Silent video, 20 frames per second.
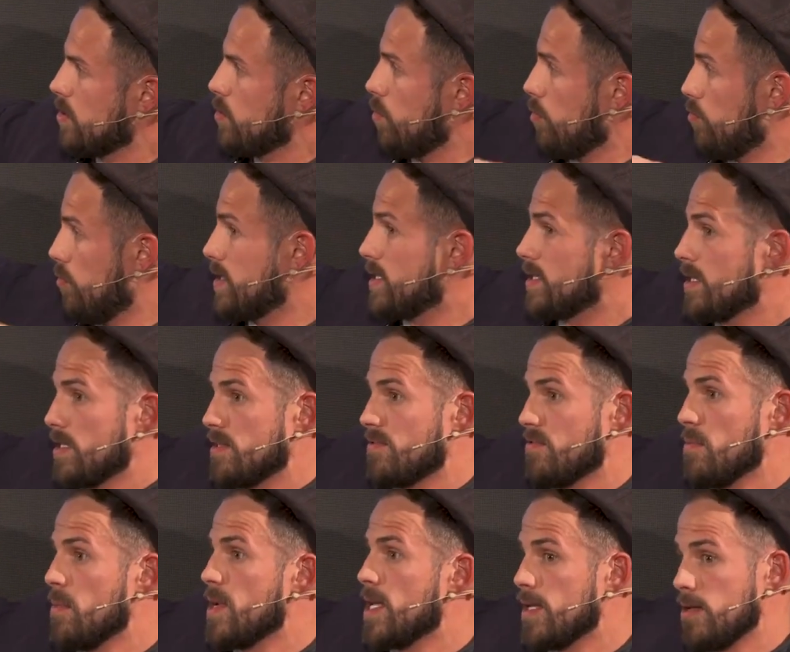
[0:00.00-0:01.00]
what resonates for
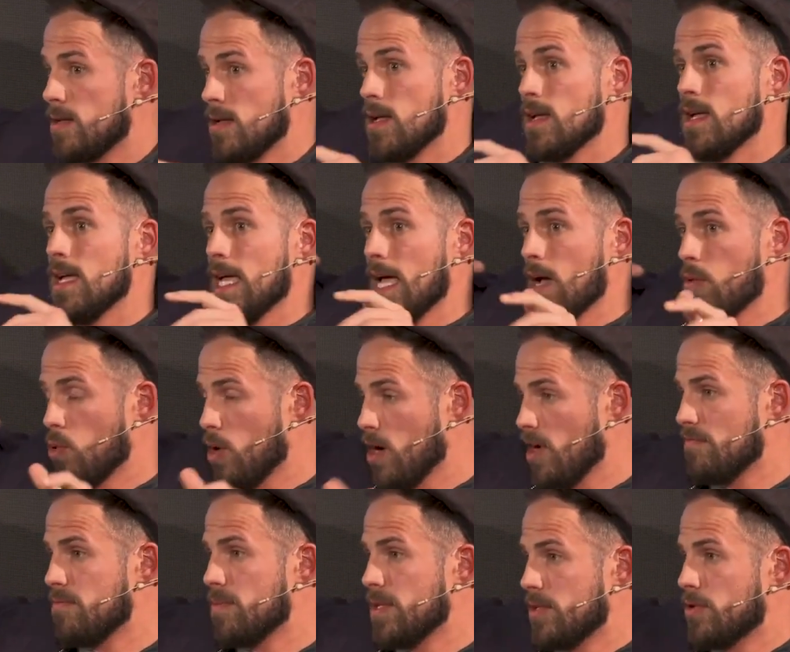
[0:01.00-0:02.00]
me and what
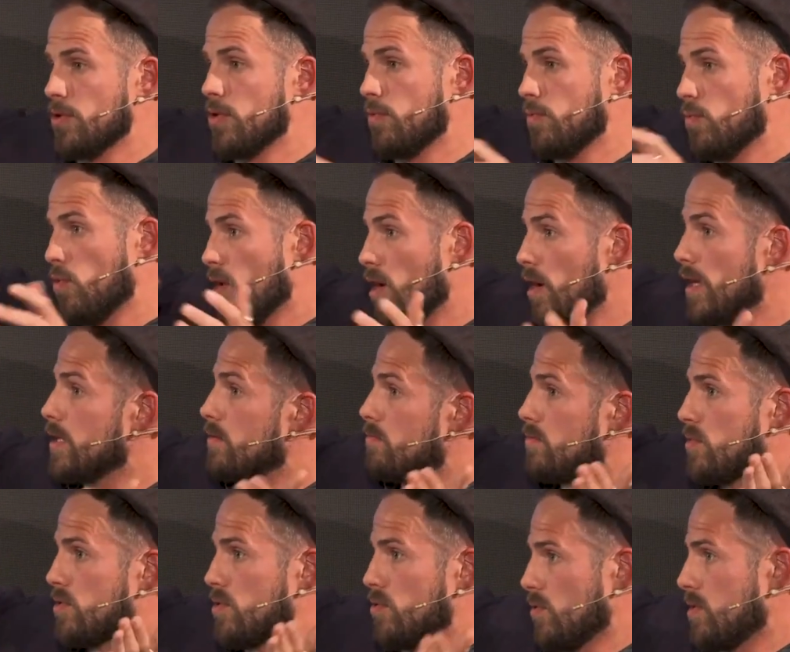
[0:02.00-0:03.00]
I've been doing, where I
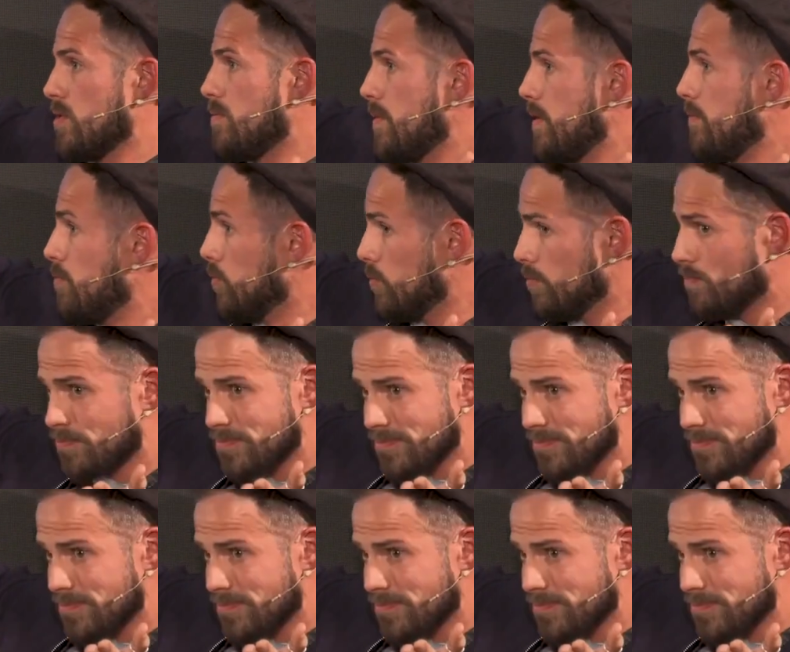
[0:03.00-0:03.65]
talk to people,